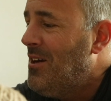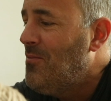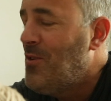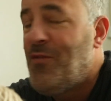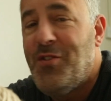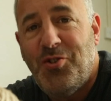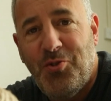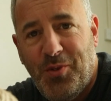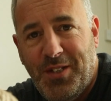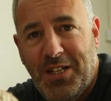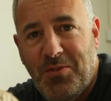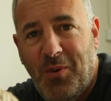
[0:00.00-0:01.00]
hope you've
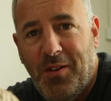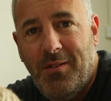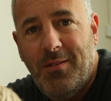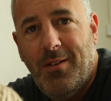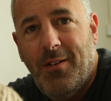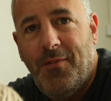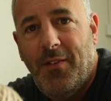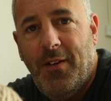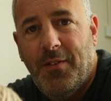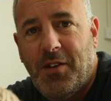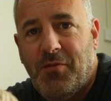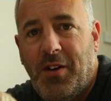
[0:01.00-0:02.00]
enjoyed this one. I've
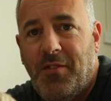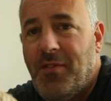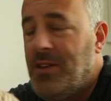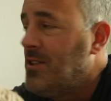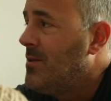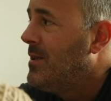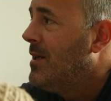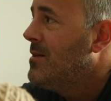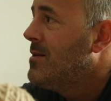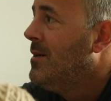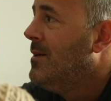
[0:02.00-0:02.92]
had great fun doing this.